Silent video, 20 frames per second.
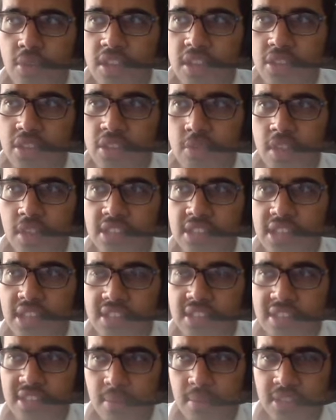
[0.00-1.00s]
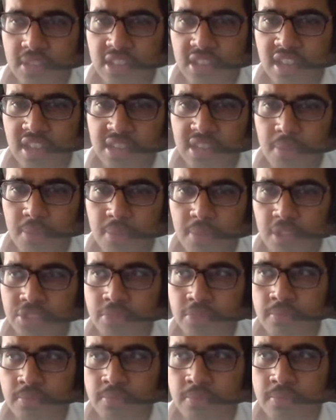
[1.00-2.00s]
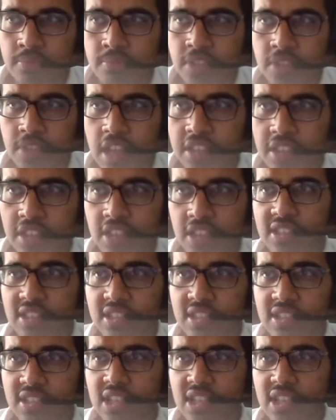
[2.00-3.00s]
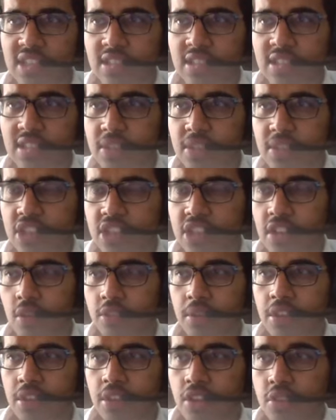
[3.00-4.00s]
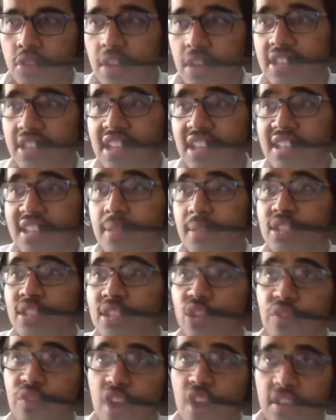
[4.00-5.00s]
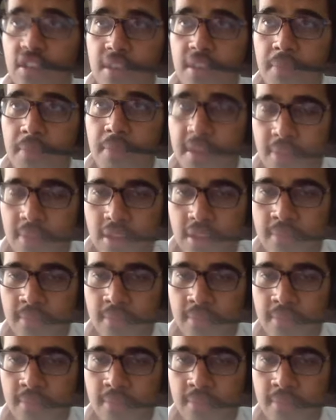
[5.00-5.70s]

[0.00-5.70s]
Ukraine's next game is it against Belgium? I think it's against. Let me check. Hold on. Ukraine's next game is Slovakia. My bad.